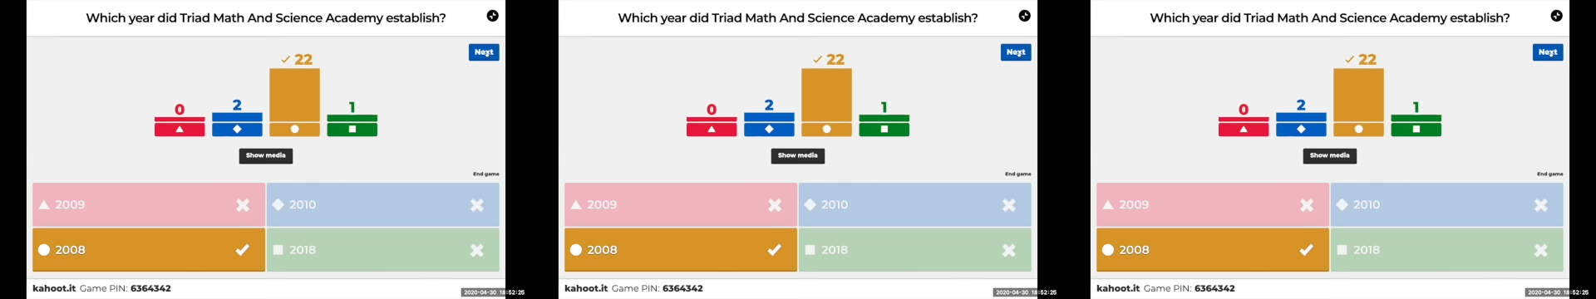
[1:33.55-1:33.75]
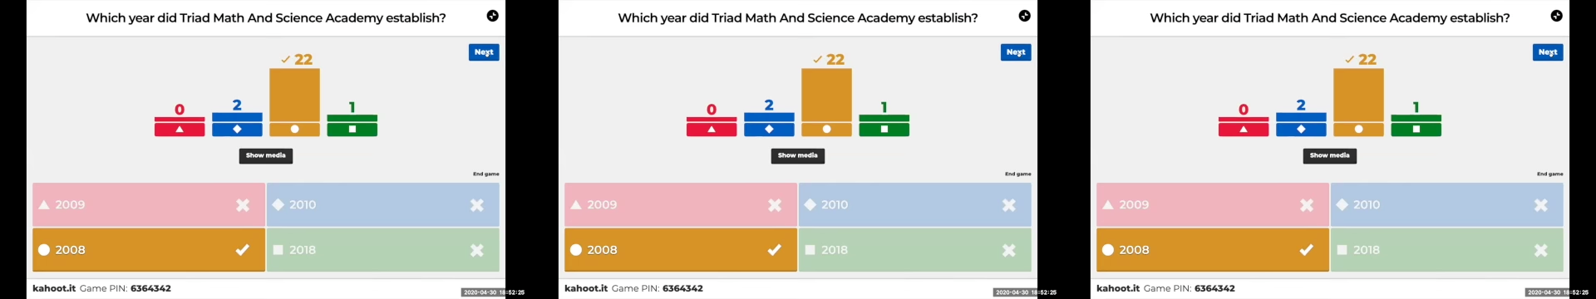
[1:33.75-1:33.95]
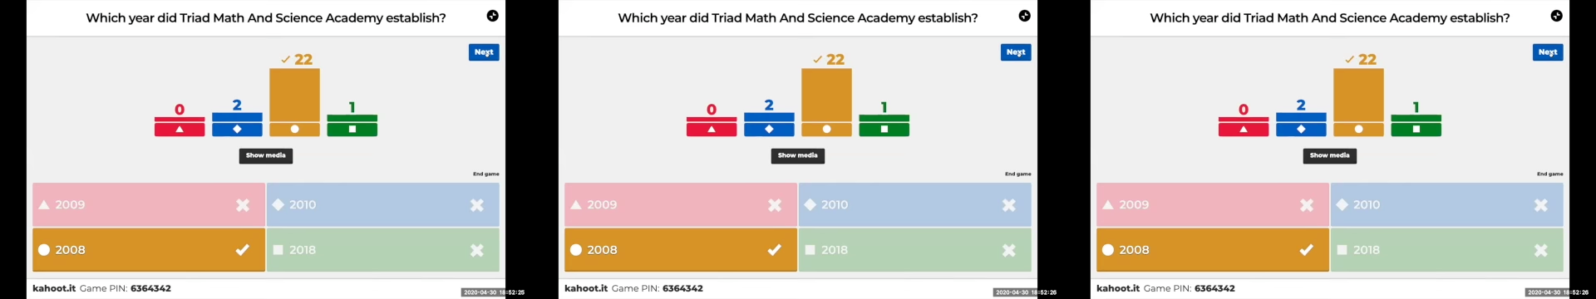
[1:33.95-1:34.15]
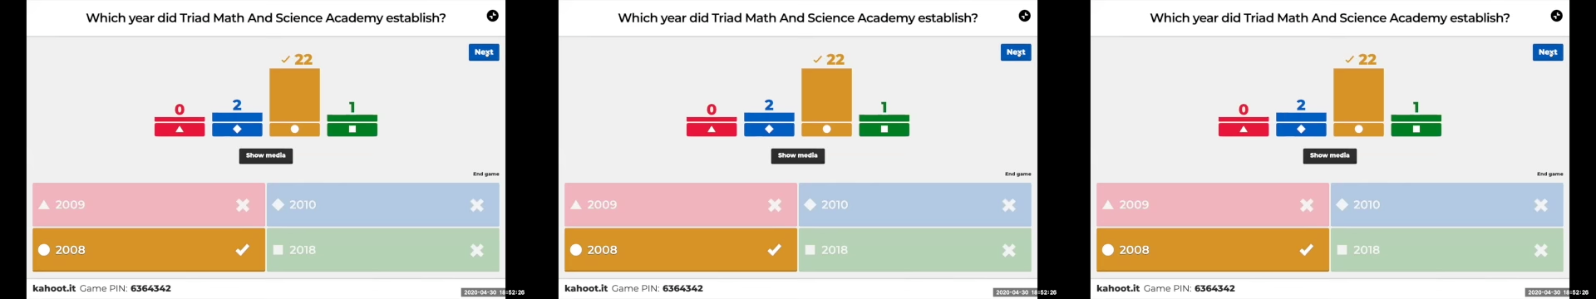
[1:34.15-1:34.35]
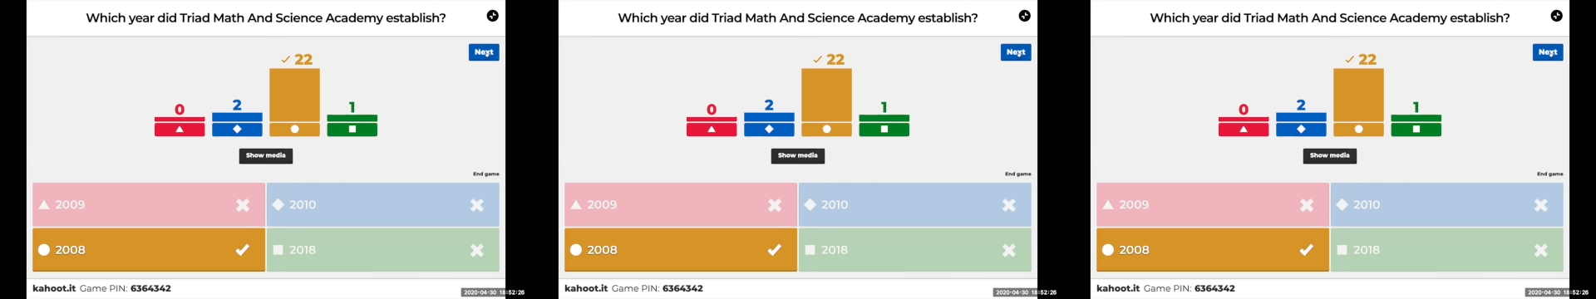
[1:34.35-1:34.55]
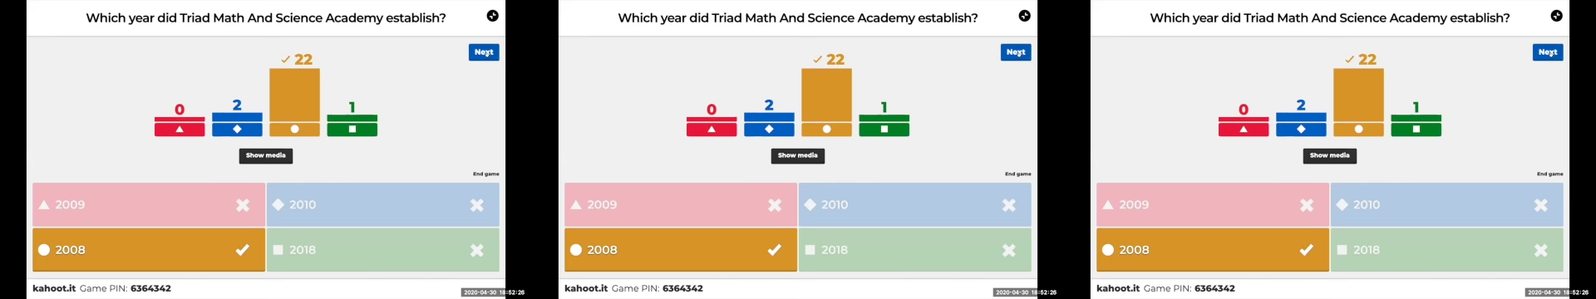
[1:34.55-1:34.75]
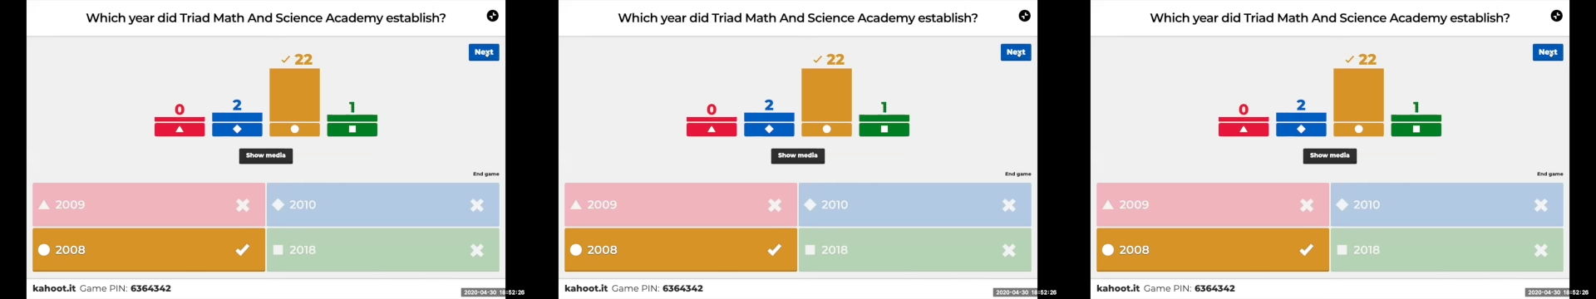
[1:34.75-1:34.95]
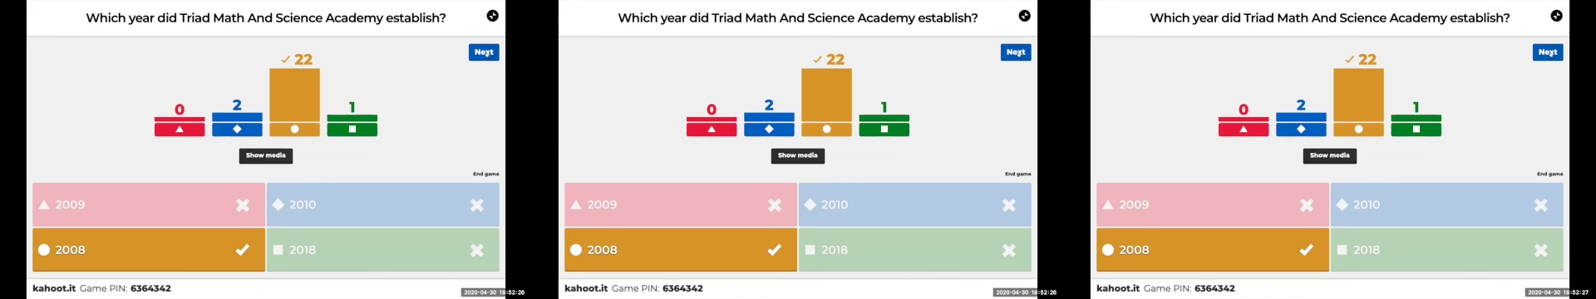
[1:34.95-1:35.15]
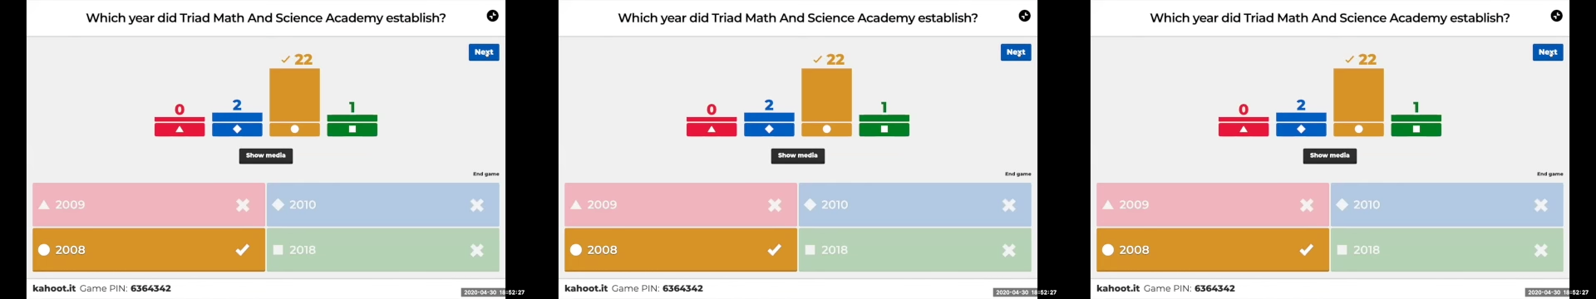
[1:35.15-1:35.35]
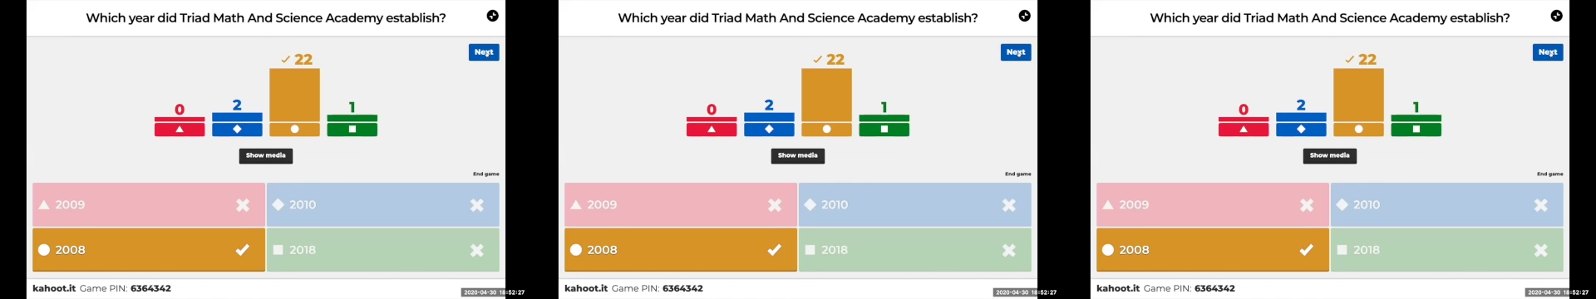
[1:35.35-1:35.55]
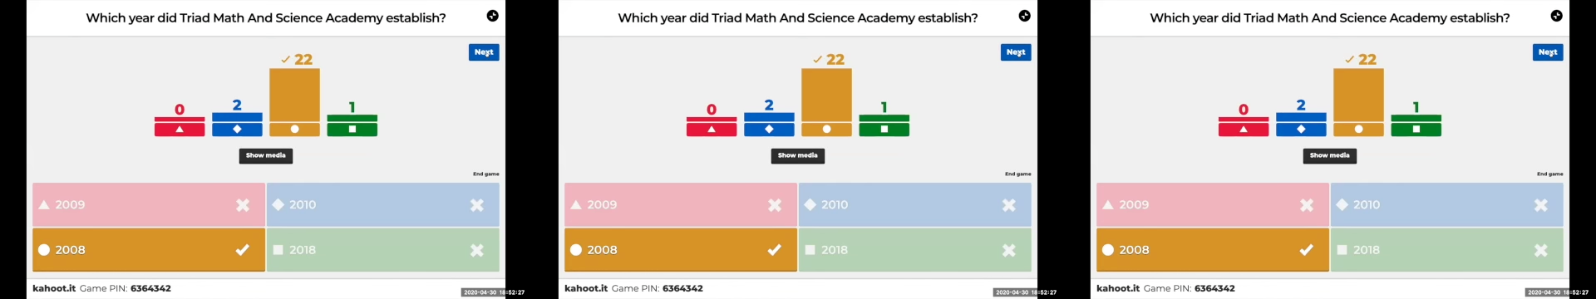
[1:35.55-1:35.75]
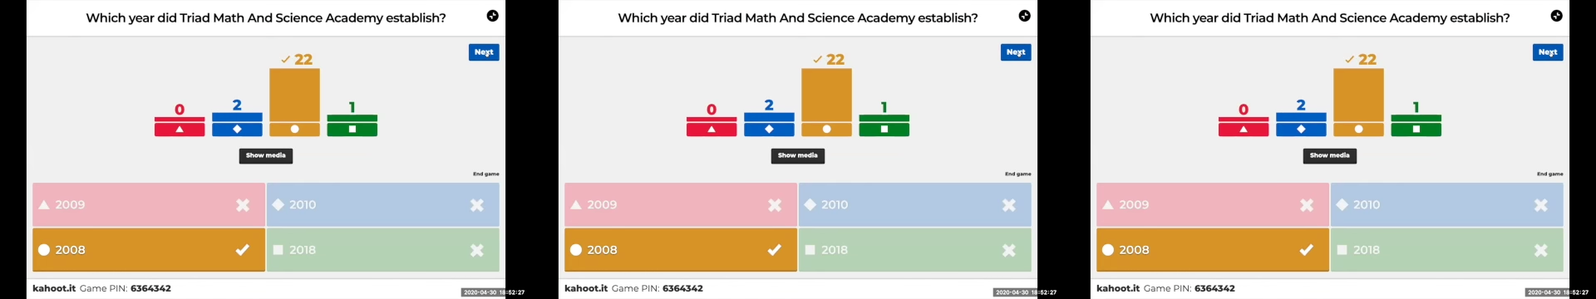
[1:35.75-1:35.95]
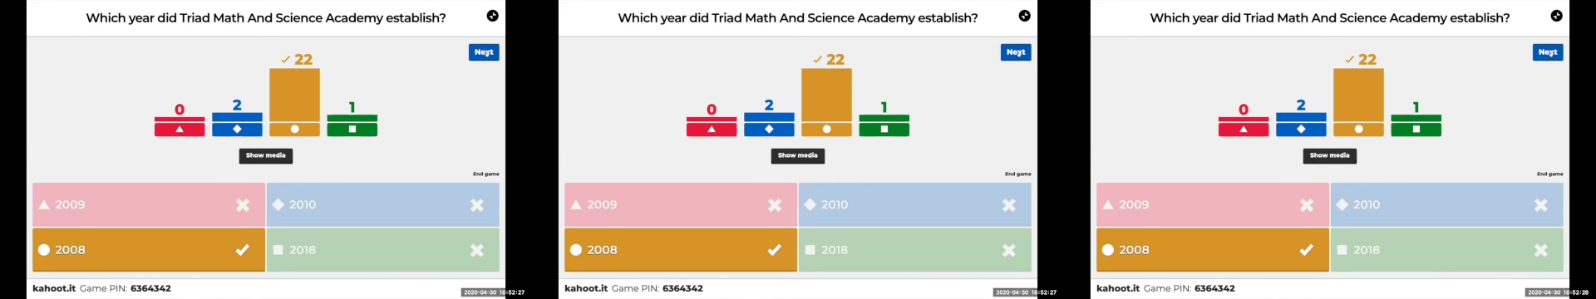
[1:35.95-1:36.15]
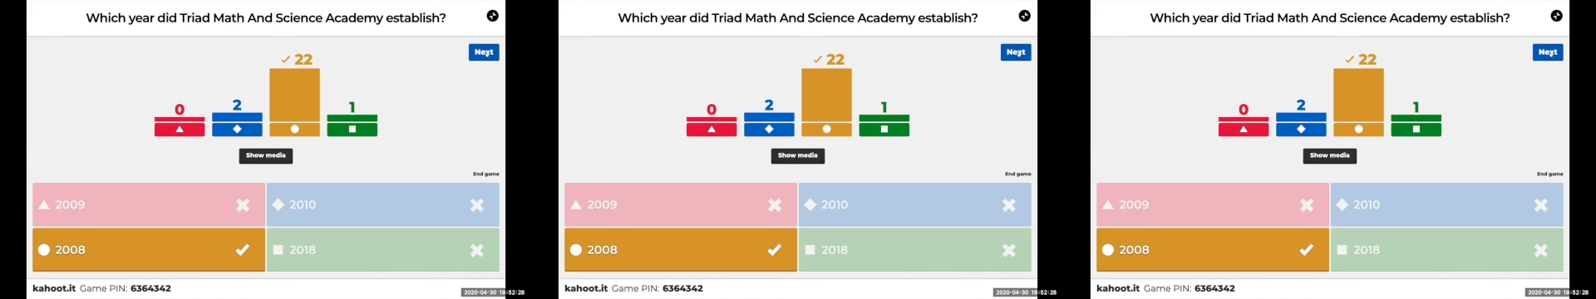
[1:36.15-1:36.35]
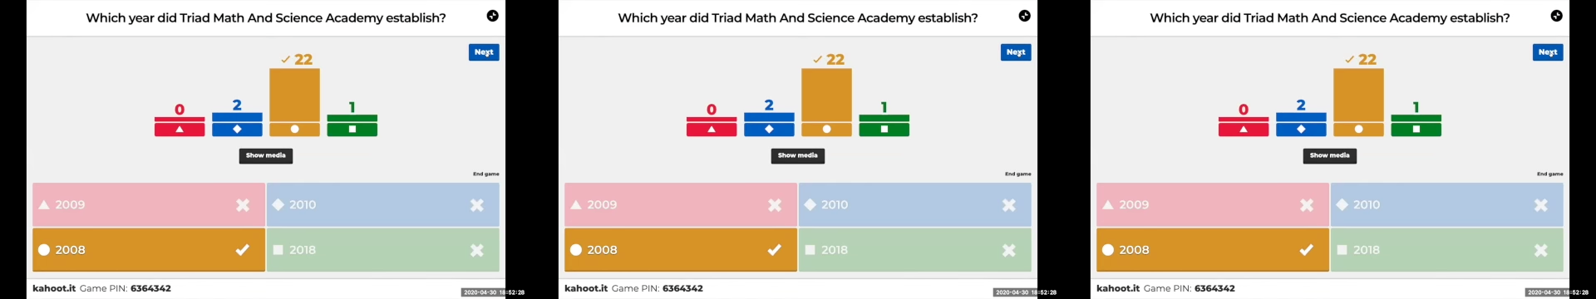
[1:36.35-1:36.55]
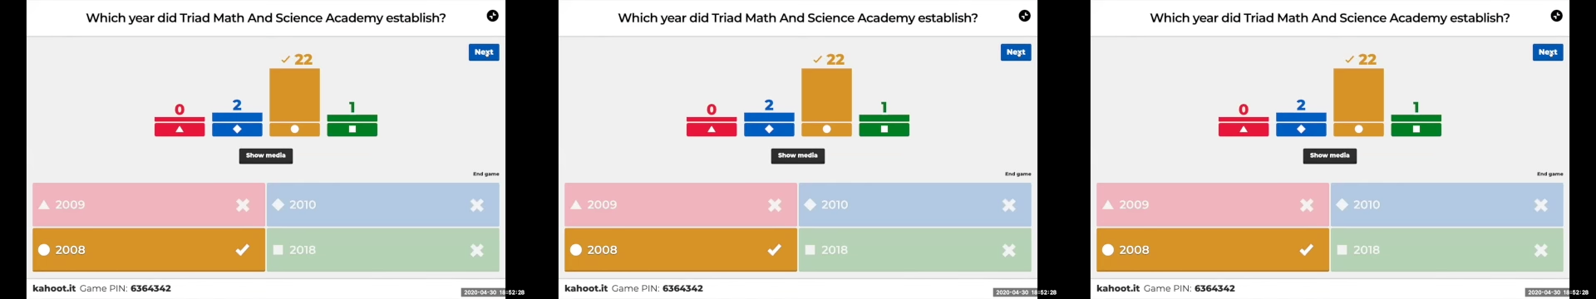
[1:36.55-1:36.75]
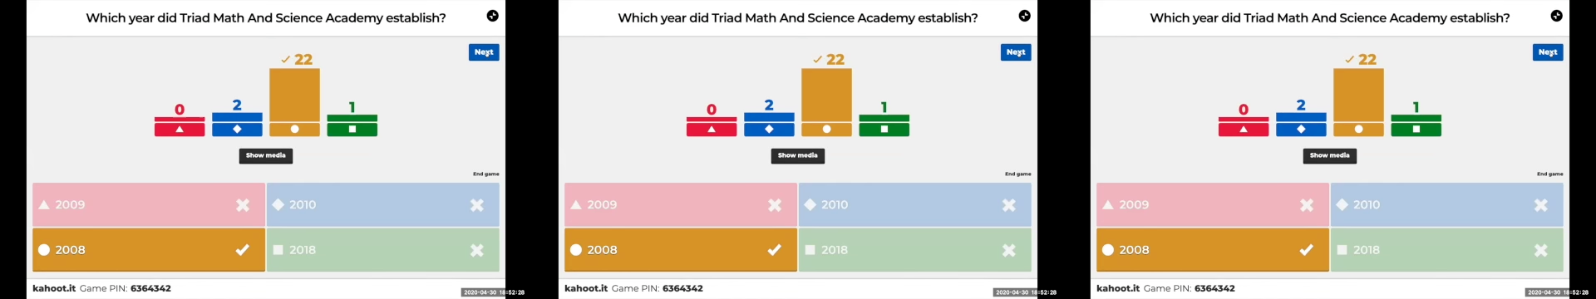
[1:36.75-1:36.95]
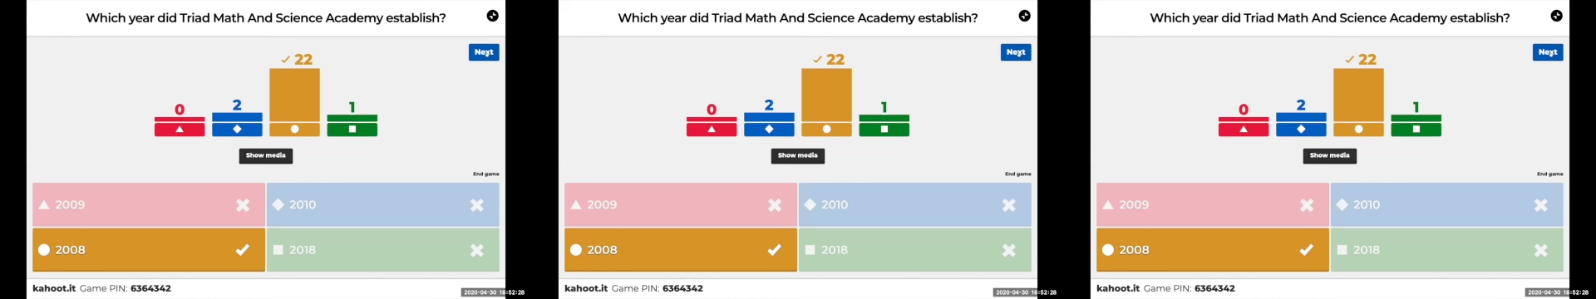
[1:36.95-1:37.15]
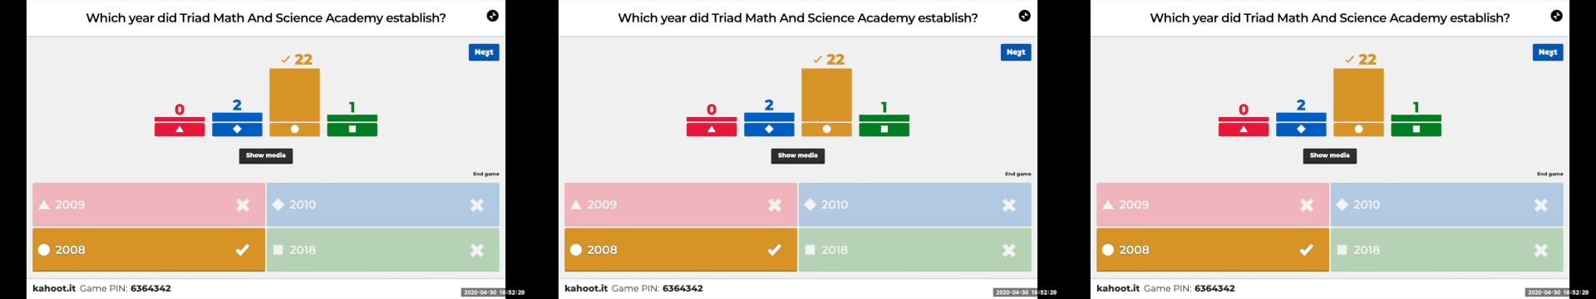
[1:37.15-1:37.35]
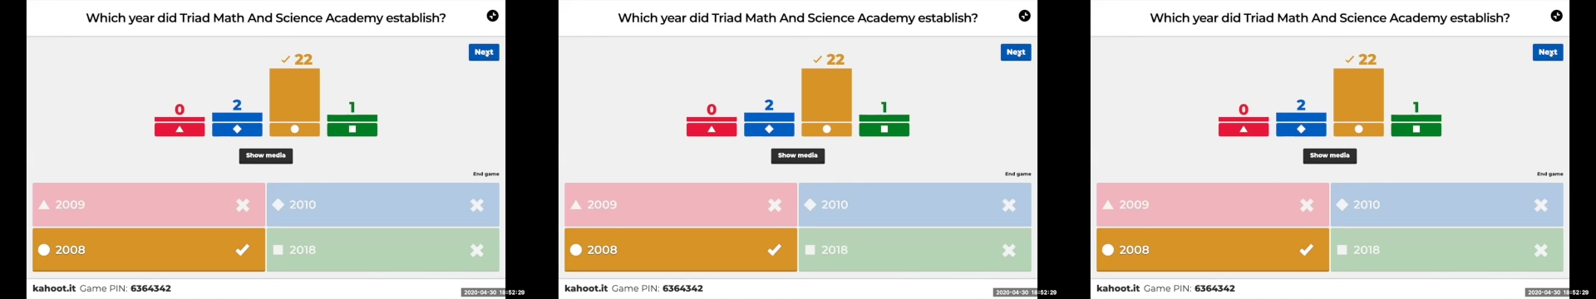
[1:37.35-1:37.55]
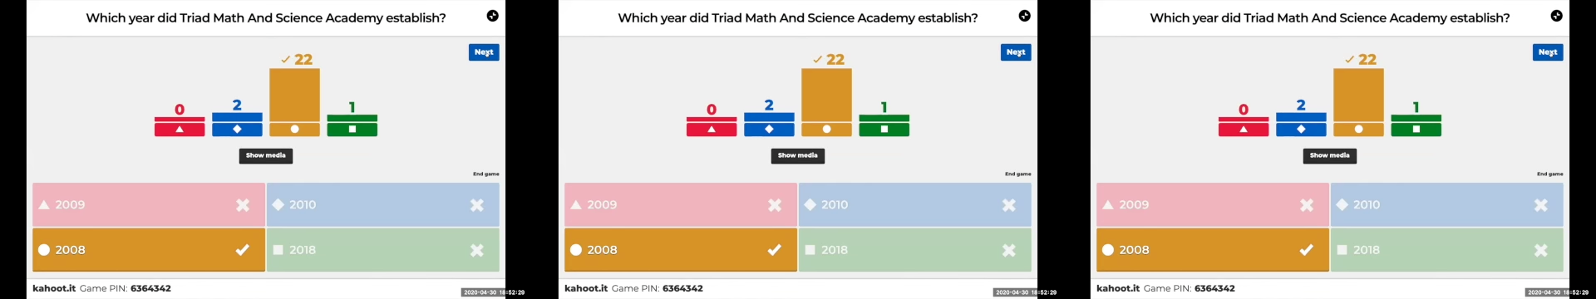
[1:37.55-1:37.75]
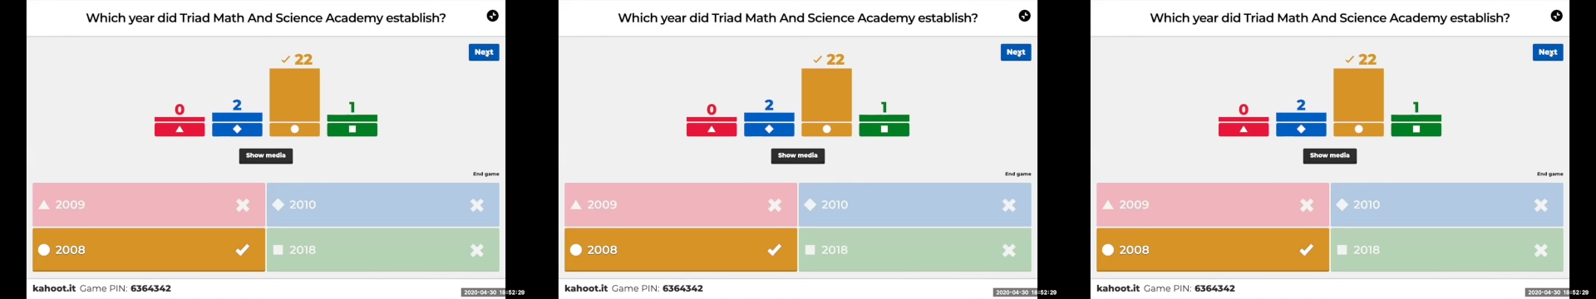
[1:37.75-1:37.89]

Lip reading: Nobody's mouth can be seen.